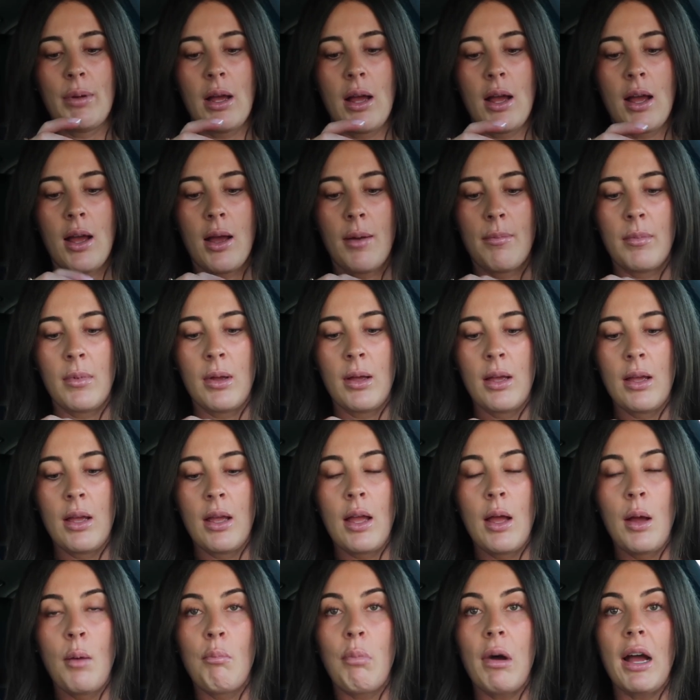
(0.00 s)

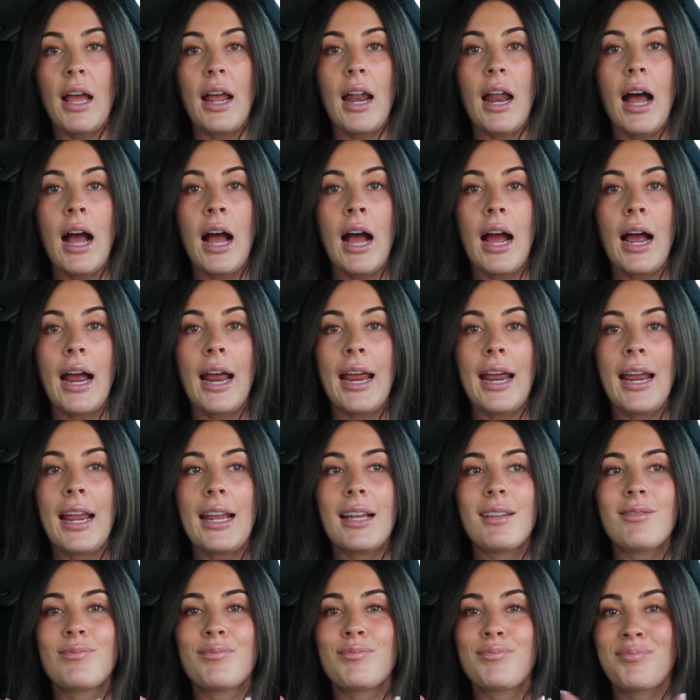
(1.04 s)
But
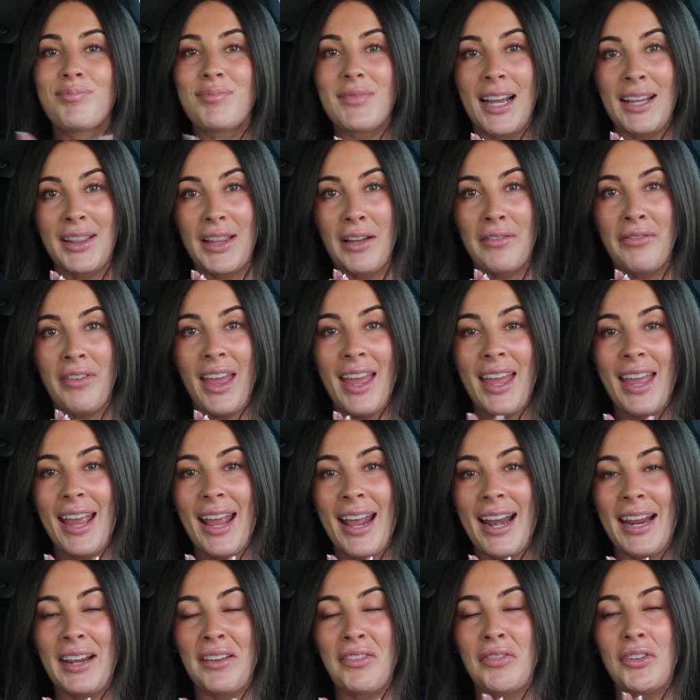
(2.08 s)
I love it,
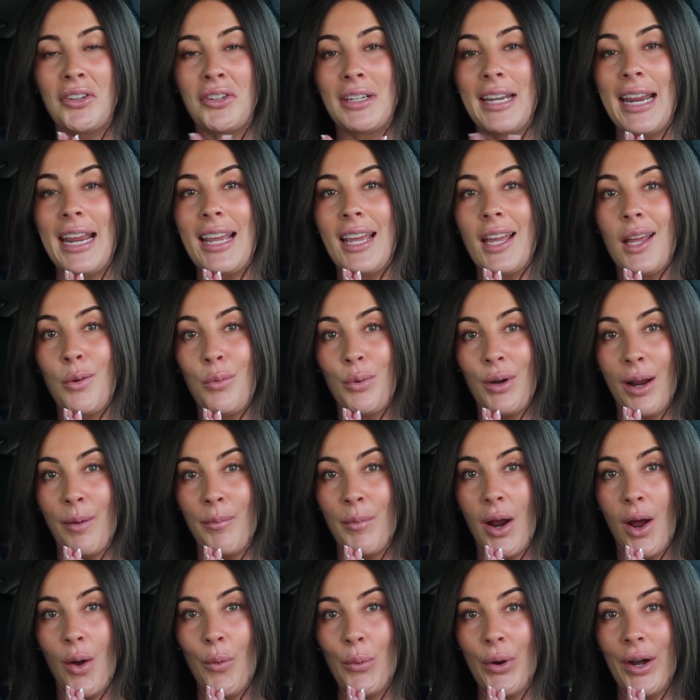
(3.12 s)
and I feel naked when I'm
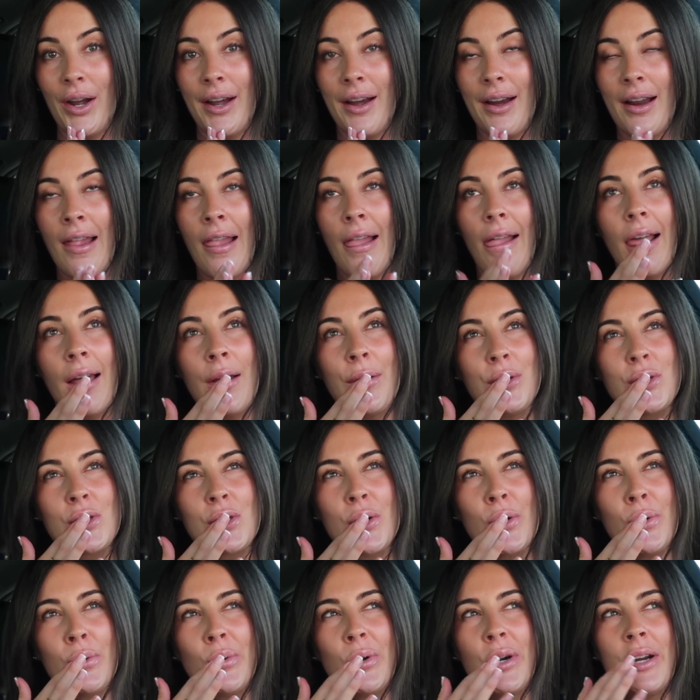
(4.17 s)
not wearing it. I was
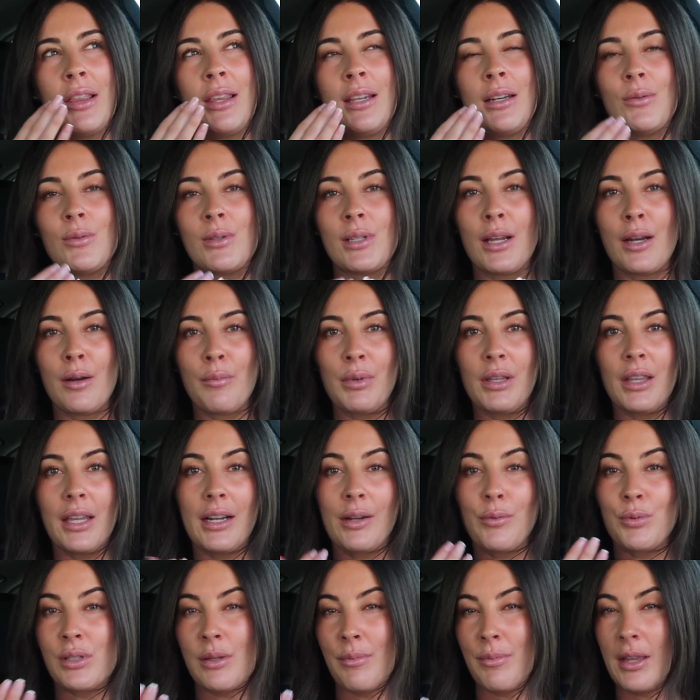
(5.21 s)
so worried that it was gonna be like
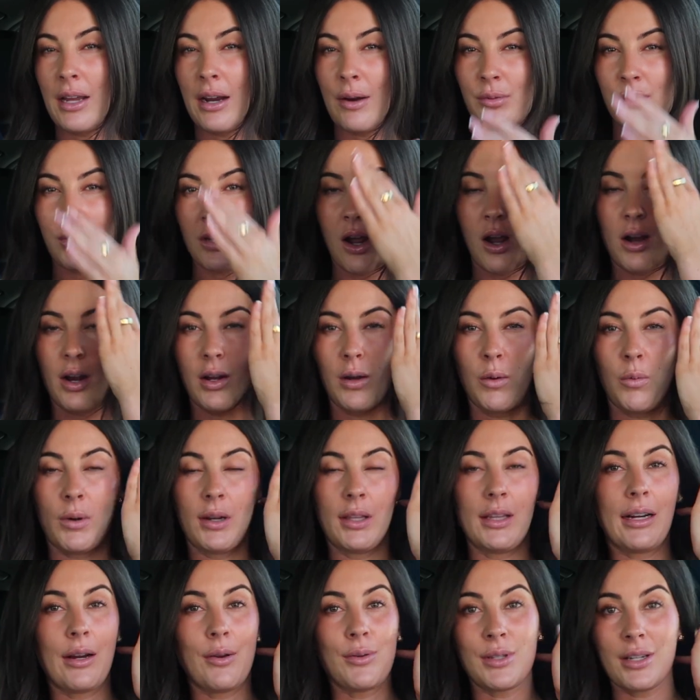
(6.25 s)
it was something I was not gonna wear,
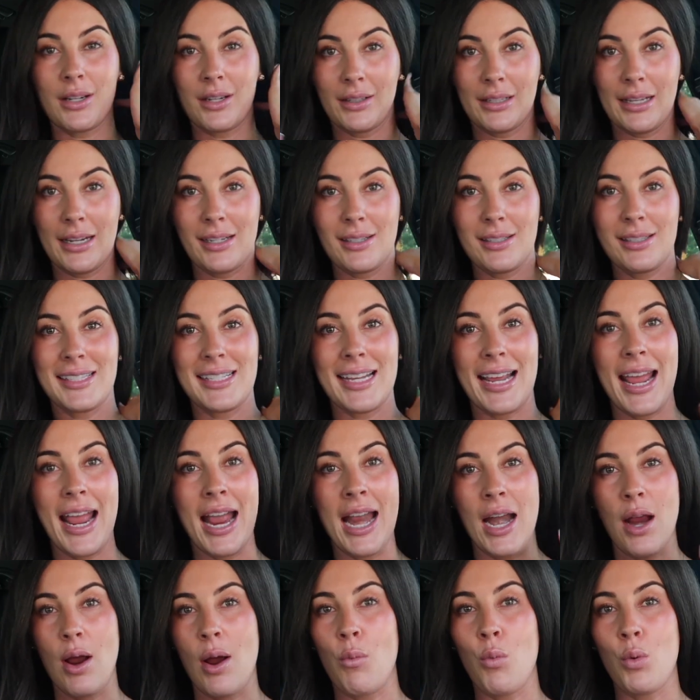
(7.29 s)
like I was gonna let it sit
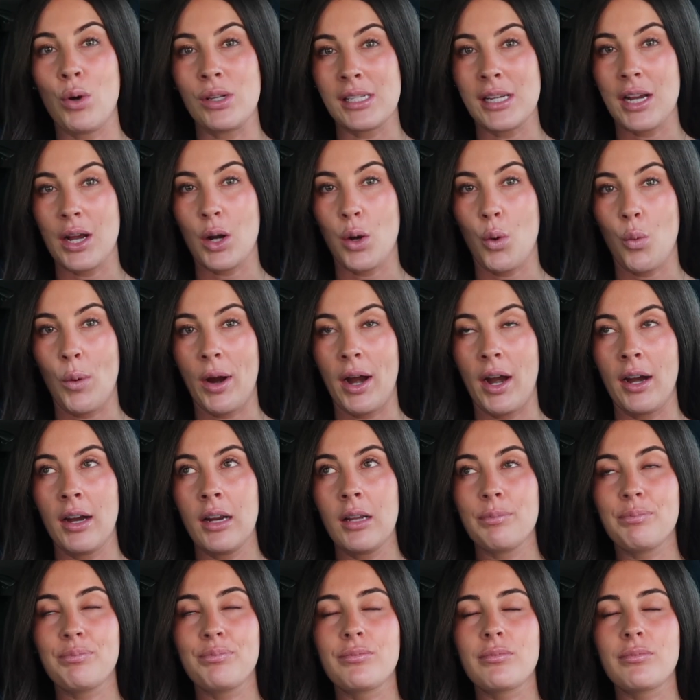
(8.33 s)
and I wasn't gonna wear it.